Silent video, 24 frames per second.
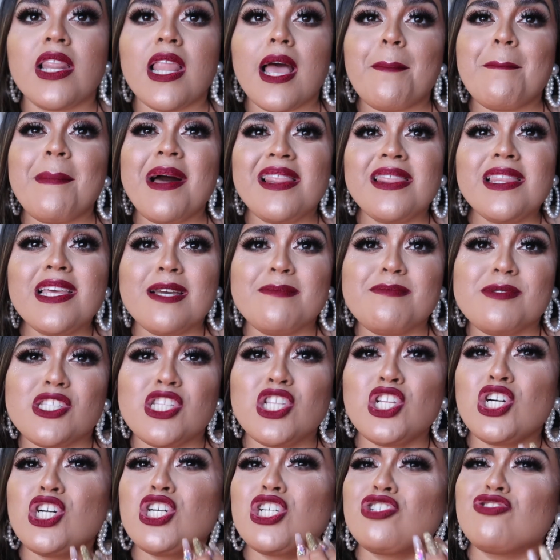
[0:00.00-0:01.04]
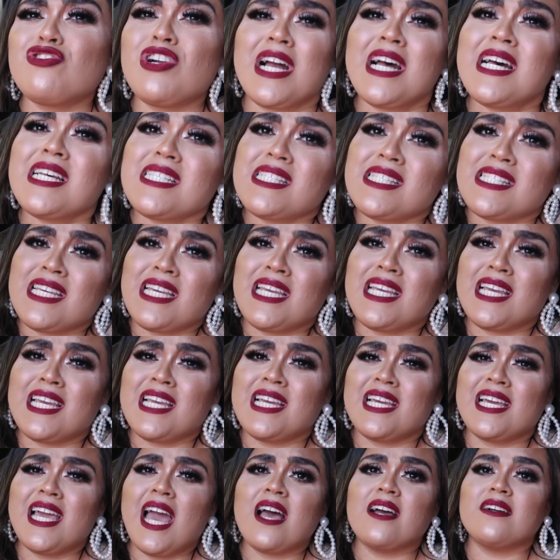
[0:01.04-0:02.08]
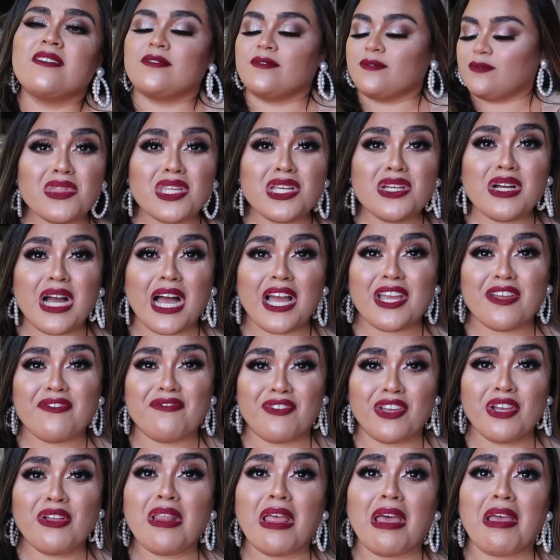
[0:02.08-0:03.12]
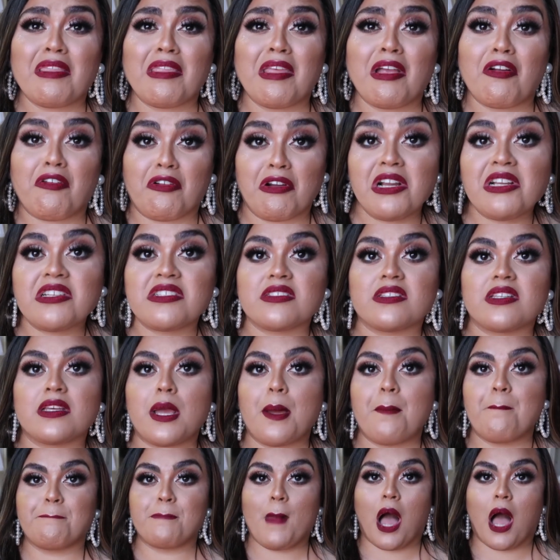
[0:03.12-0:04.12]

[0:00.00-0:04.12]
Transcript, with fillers: You like my lips look crusty. I can feel like they're crispy.